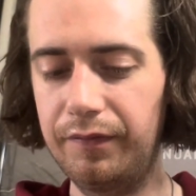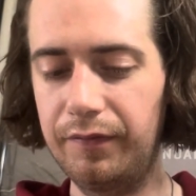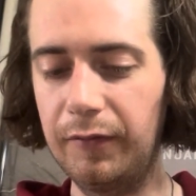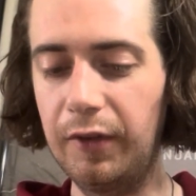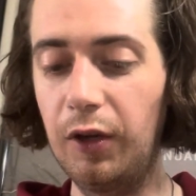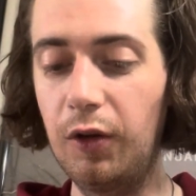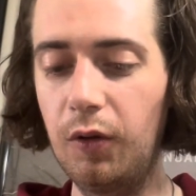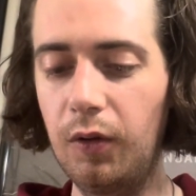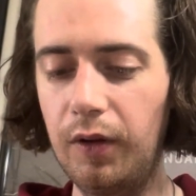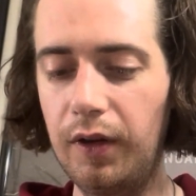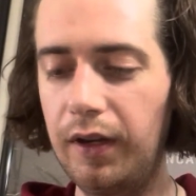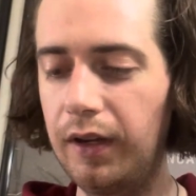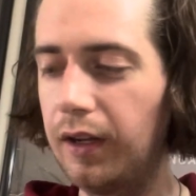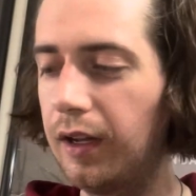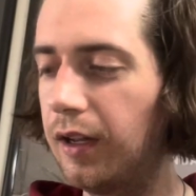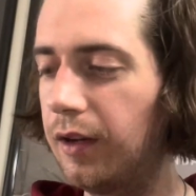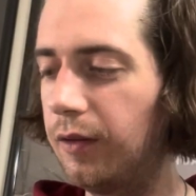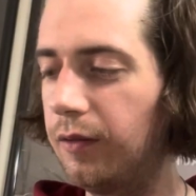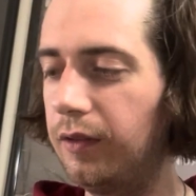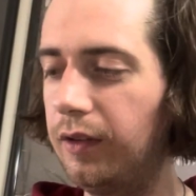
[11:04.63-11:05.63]
Annoying.
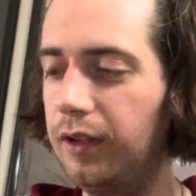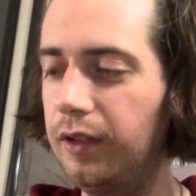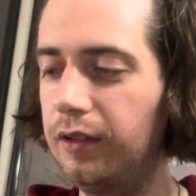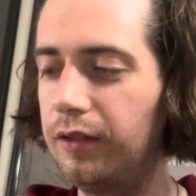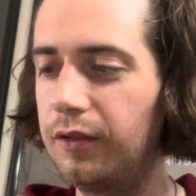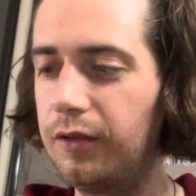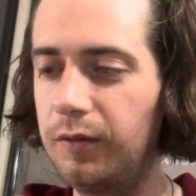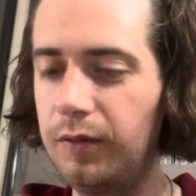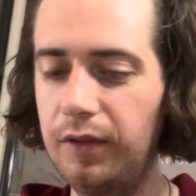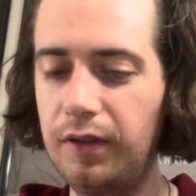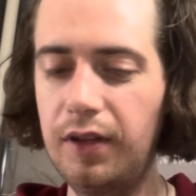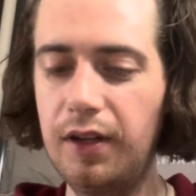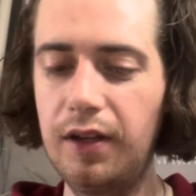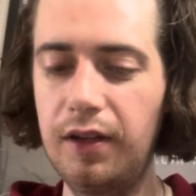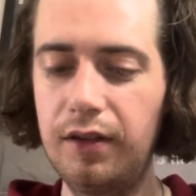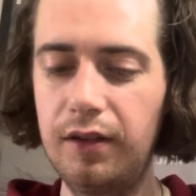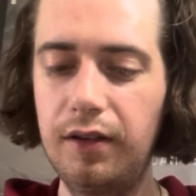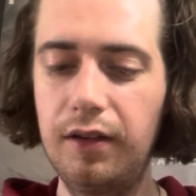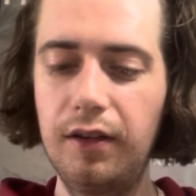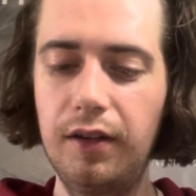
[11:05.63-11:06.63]
I don't like doing
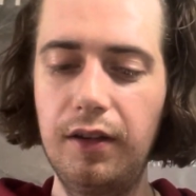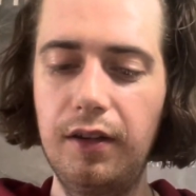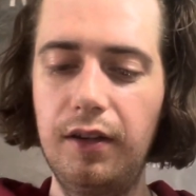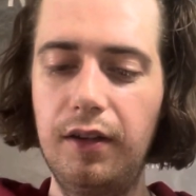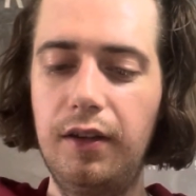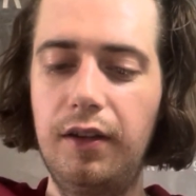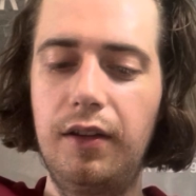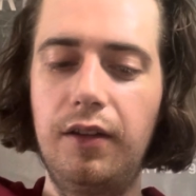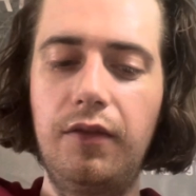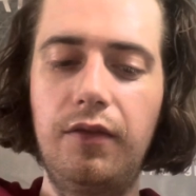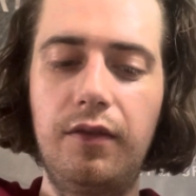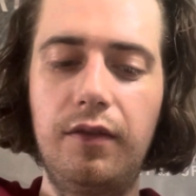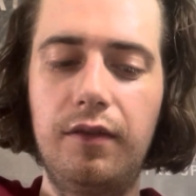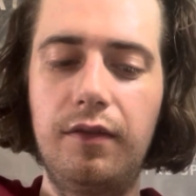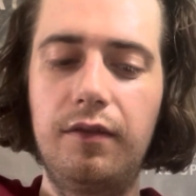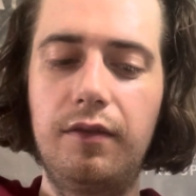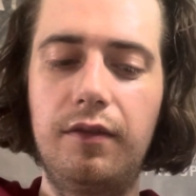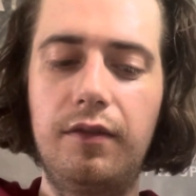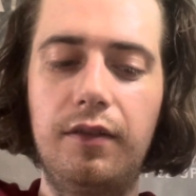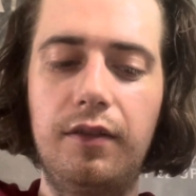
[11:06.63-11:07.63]
that
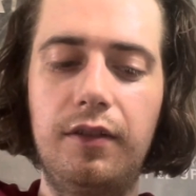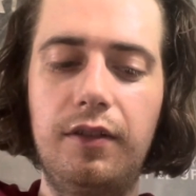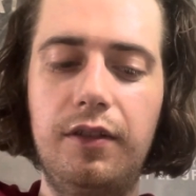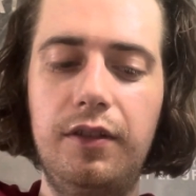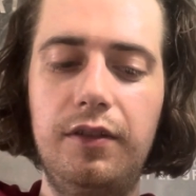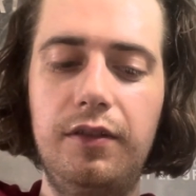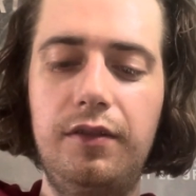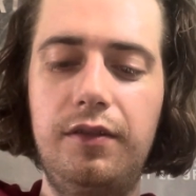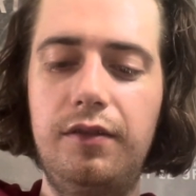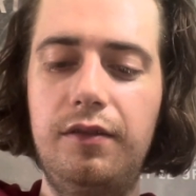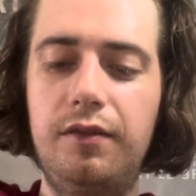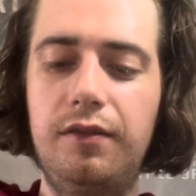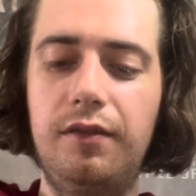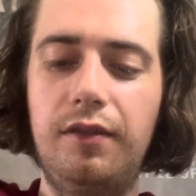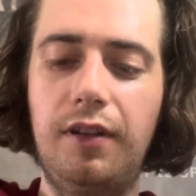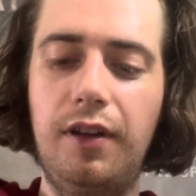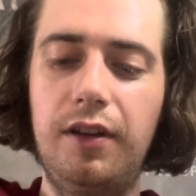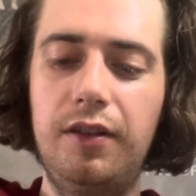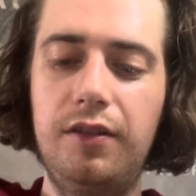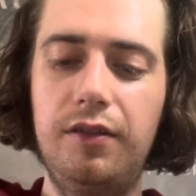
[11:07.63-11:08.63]
because
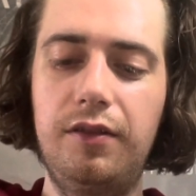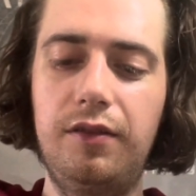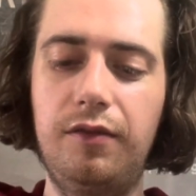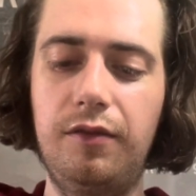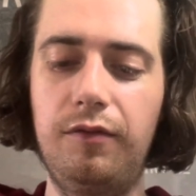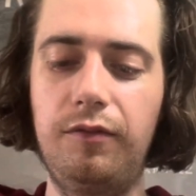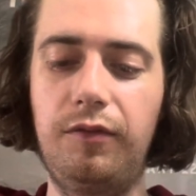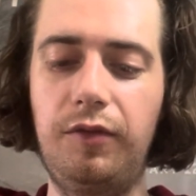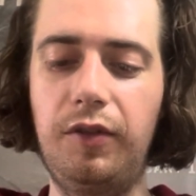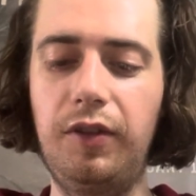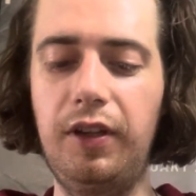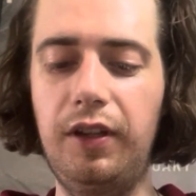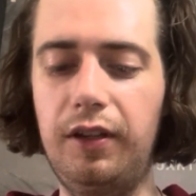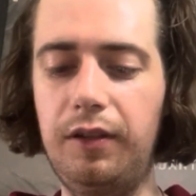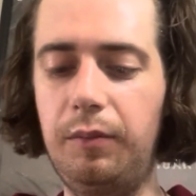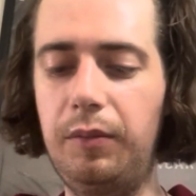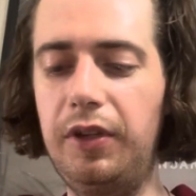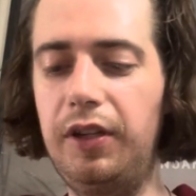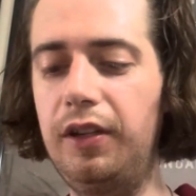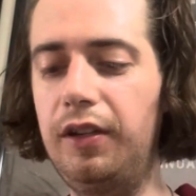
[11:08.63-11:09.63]
I just don't feel like
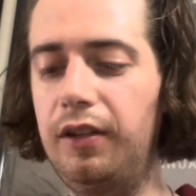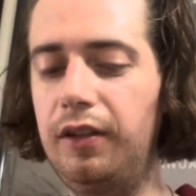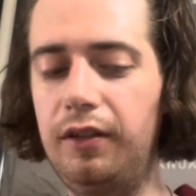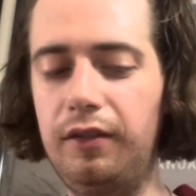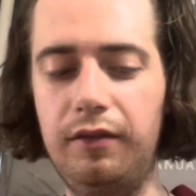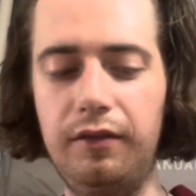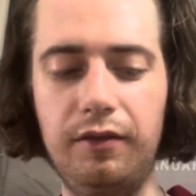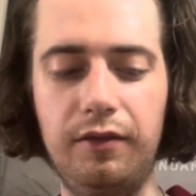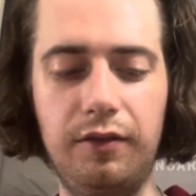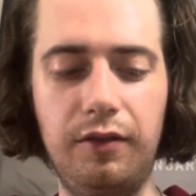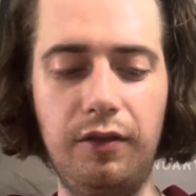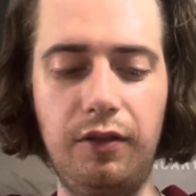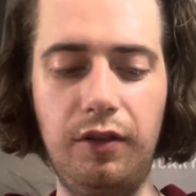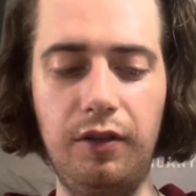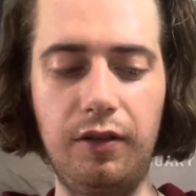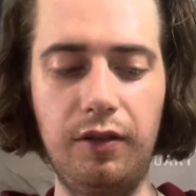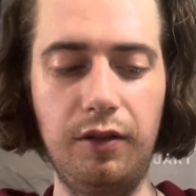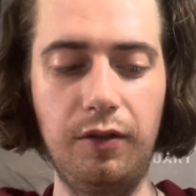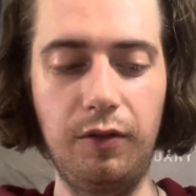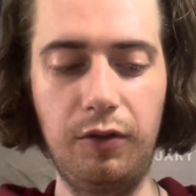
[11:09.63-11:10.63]
being an
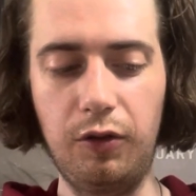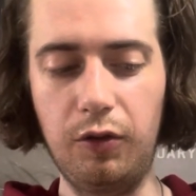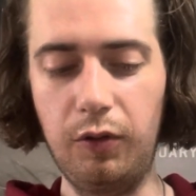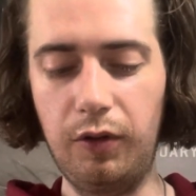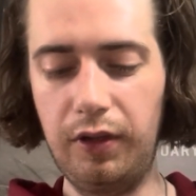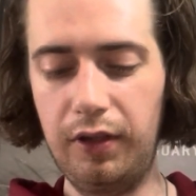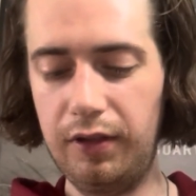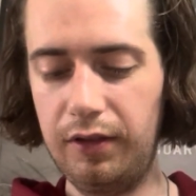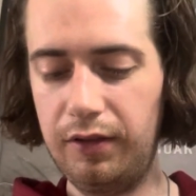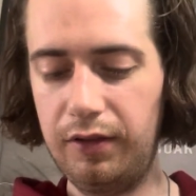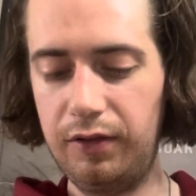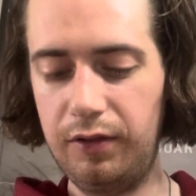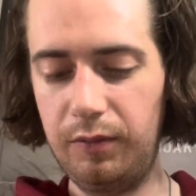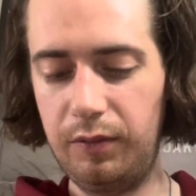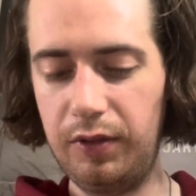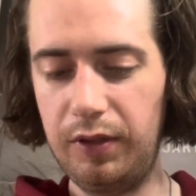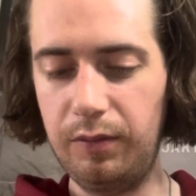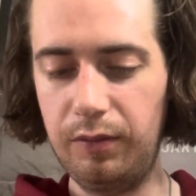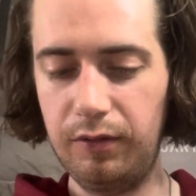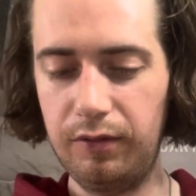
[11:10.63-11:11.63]
annoyance to
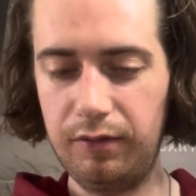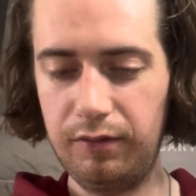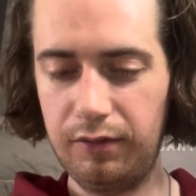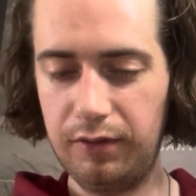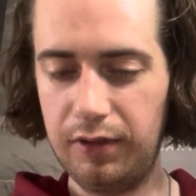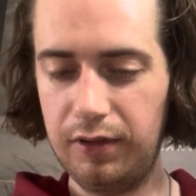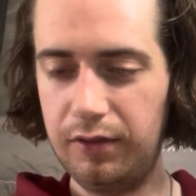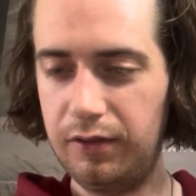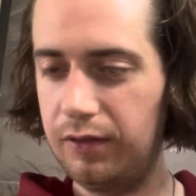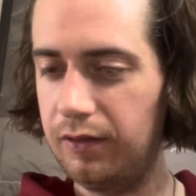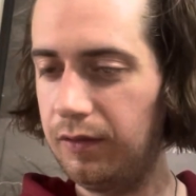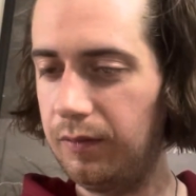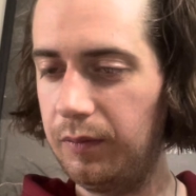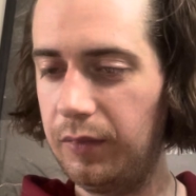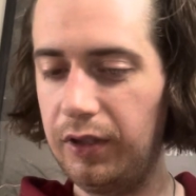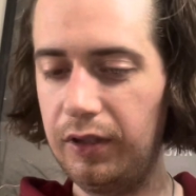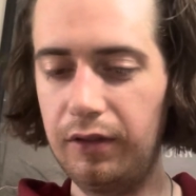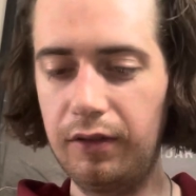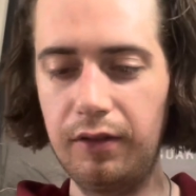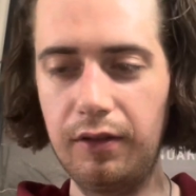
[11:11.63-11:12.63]
people. That's
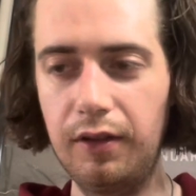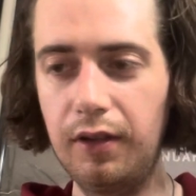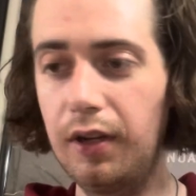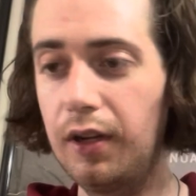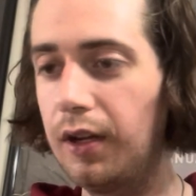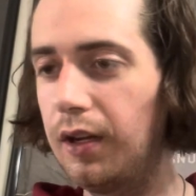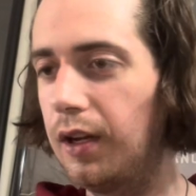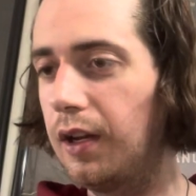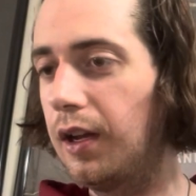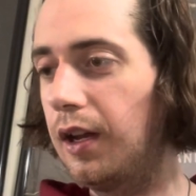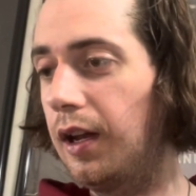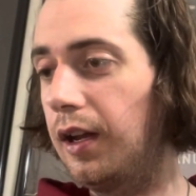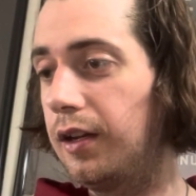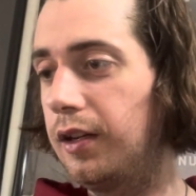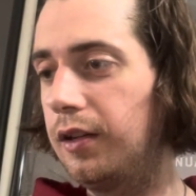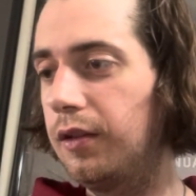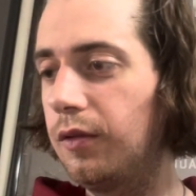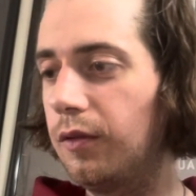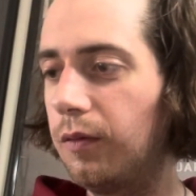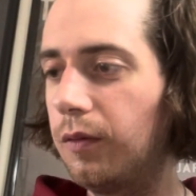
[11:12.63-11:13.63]
something I
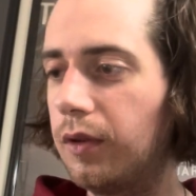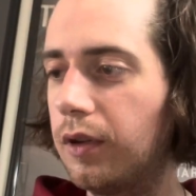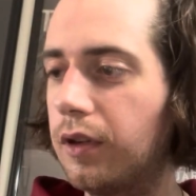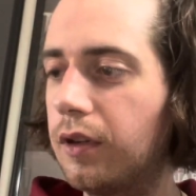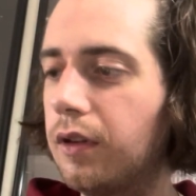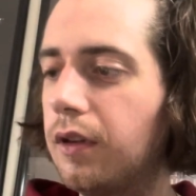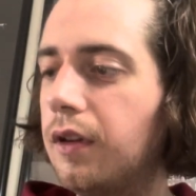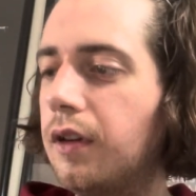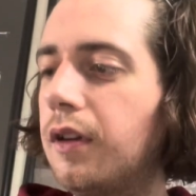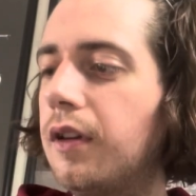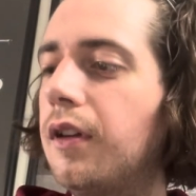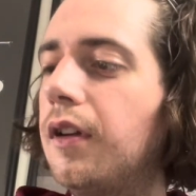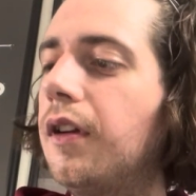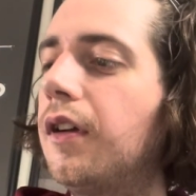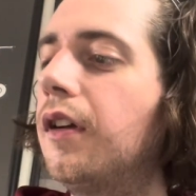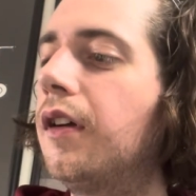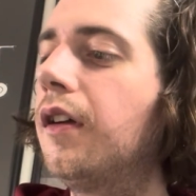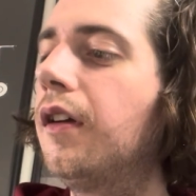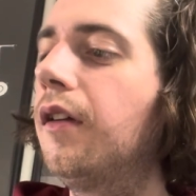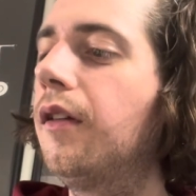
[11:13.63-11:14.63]
need to work on.
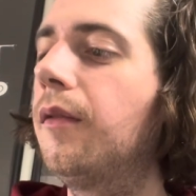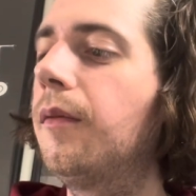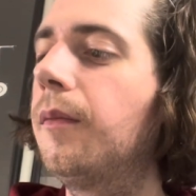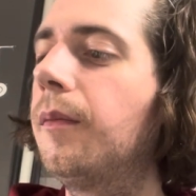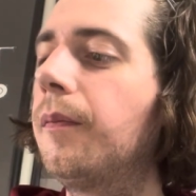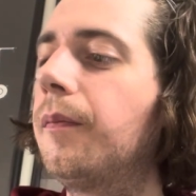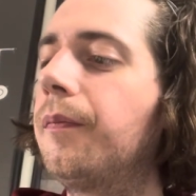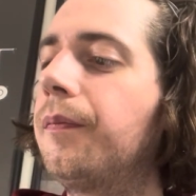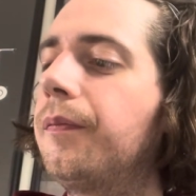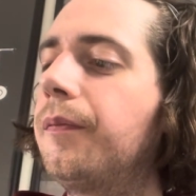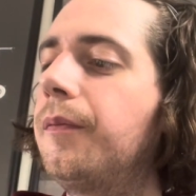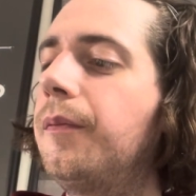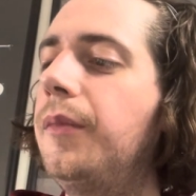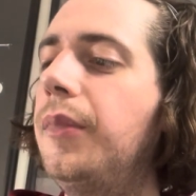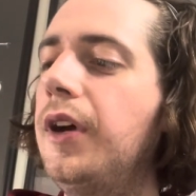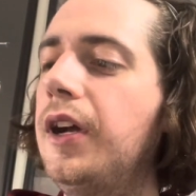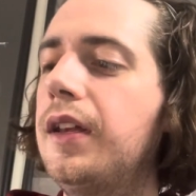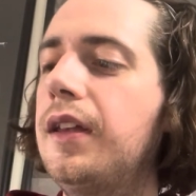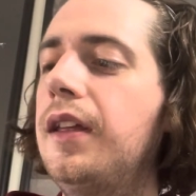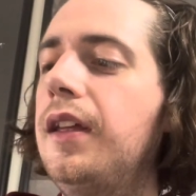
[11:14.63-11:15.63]

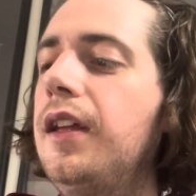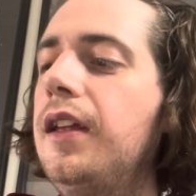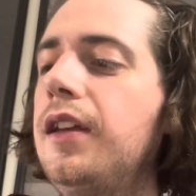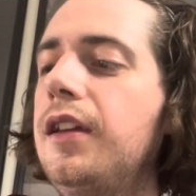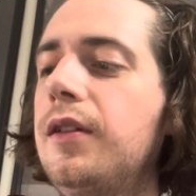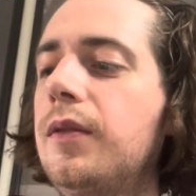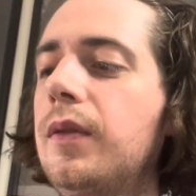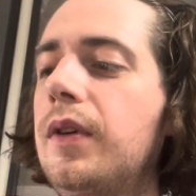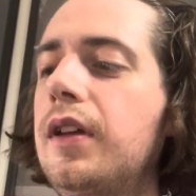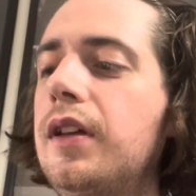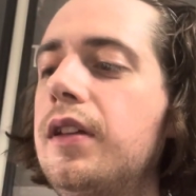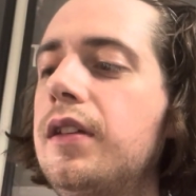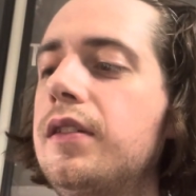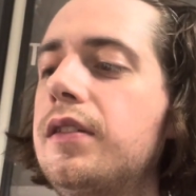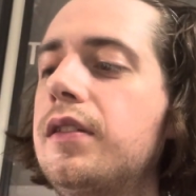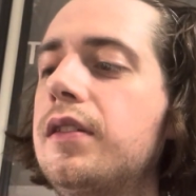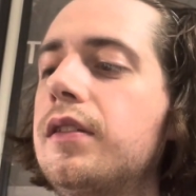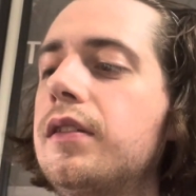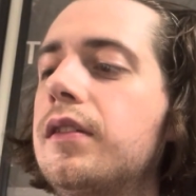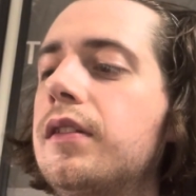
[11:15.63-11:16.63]
But
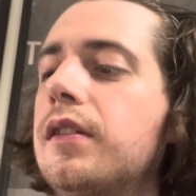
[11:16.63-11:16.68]
anyways,